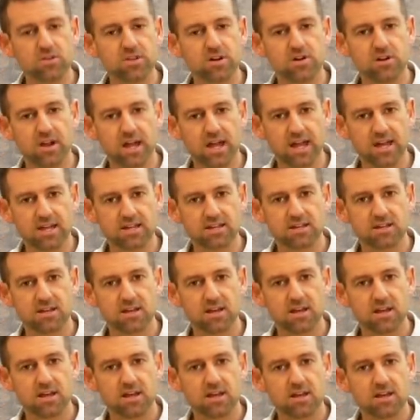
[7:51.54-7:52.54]
their head.
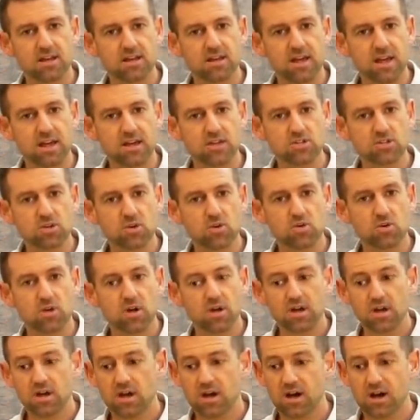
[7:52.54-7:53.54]
Okay, so
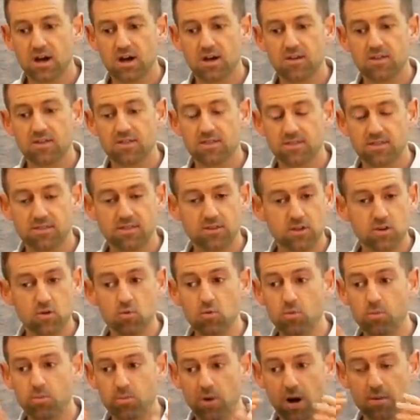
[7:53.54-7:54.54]
uh, you
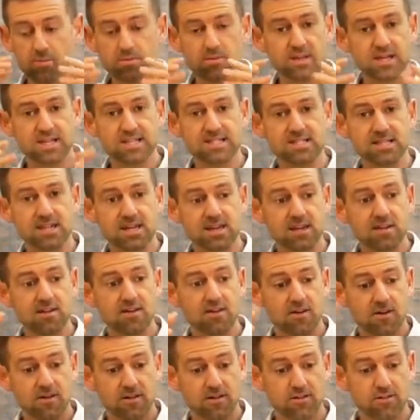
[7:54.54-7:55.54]
will probably
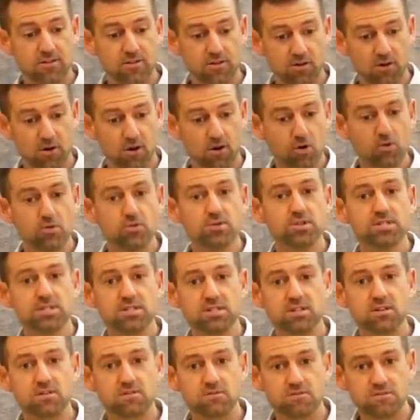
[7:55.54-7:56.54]
see the
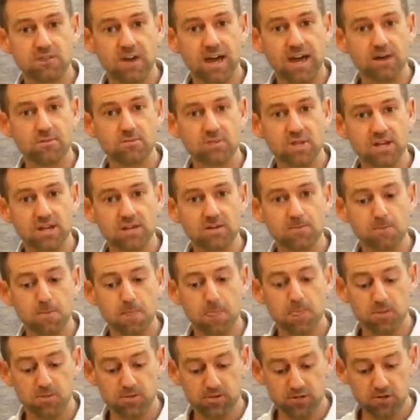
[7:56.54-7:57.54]
host family
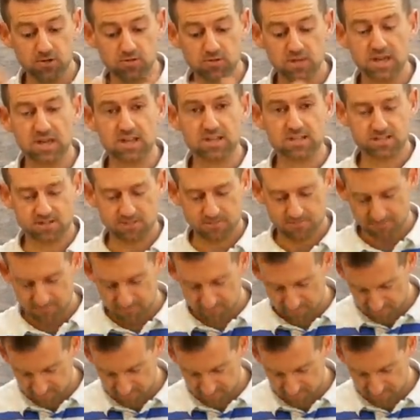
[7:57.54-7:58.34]
do this,